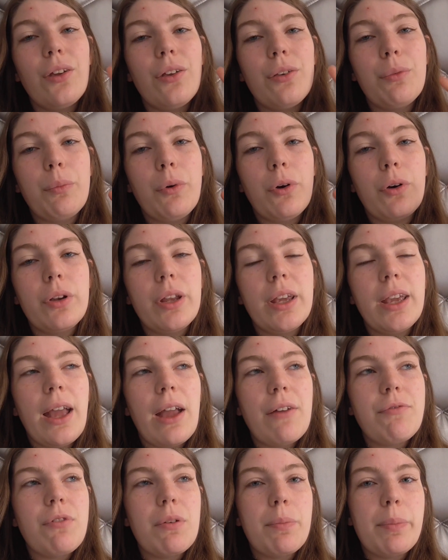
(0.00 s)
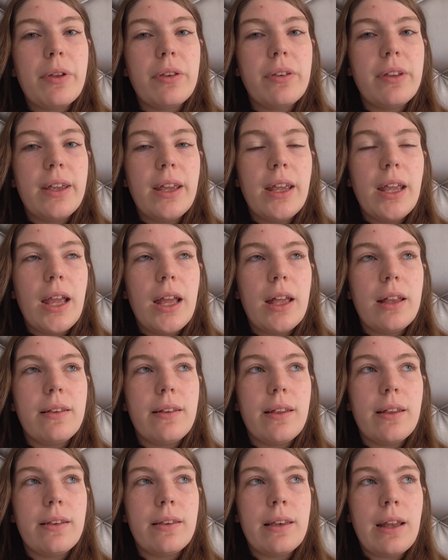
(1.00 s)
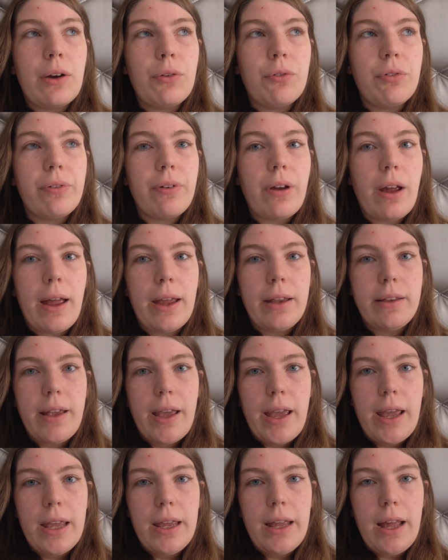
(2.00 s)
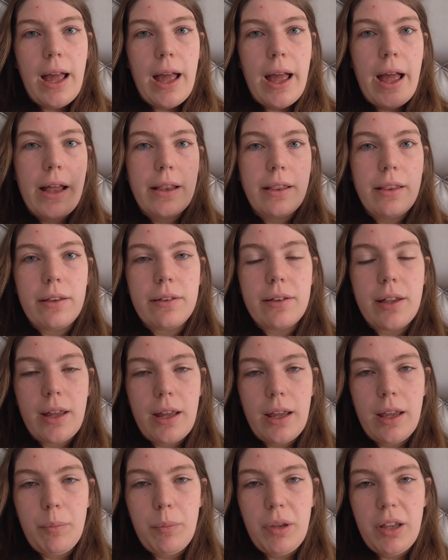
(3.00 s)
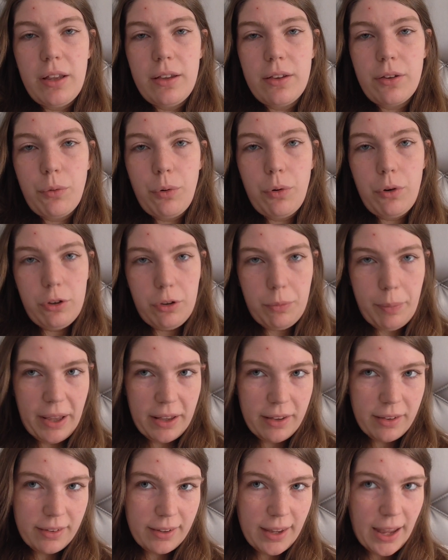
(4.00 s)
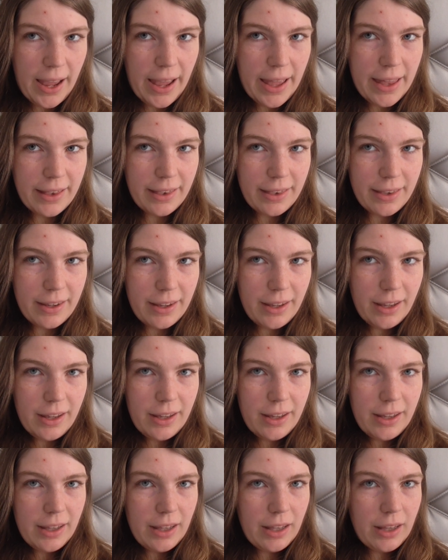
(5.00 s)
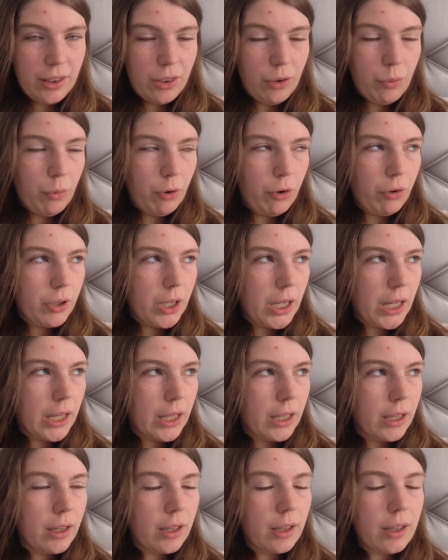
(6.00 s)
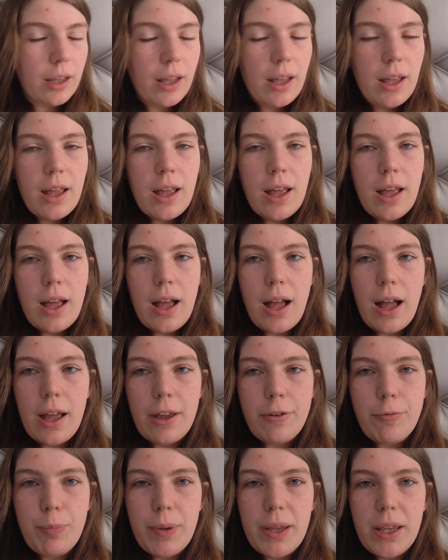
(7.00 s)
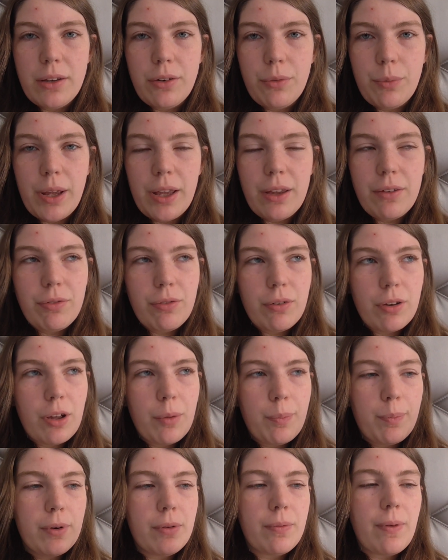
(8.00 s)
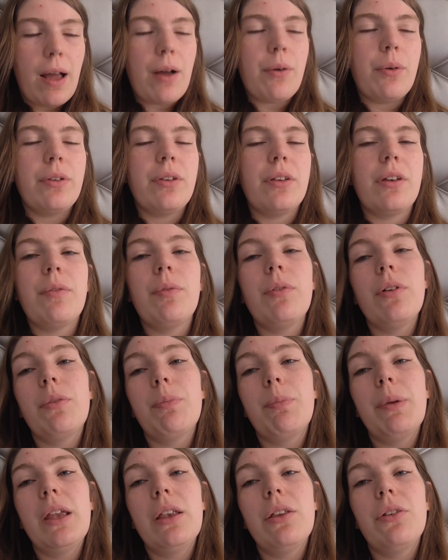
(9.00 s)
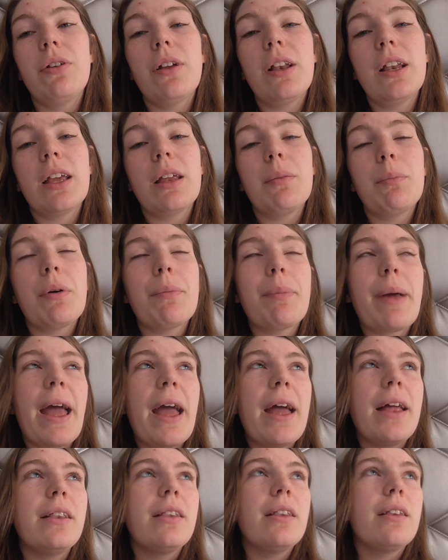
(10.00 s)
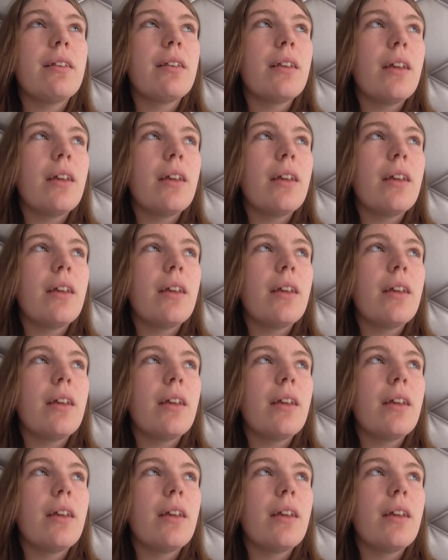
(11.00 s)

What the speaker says: Good morning, everybody. It is now Friday, and the time is 10:15 in the morning. I've been awake for a couple of hours, and I've just been chilling in my bed,